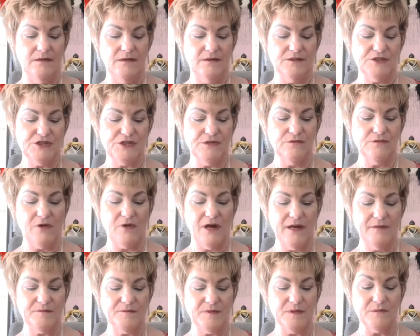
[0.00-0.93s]
She
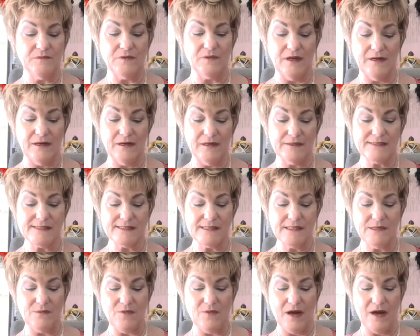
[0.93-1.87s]
wrapped them, and I
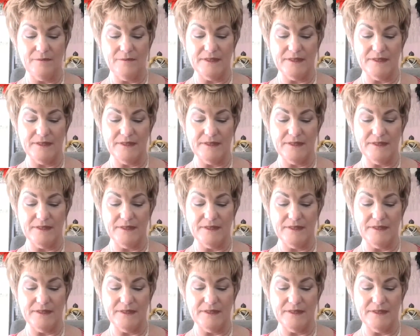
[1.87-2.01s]
see why,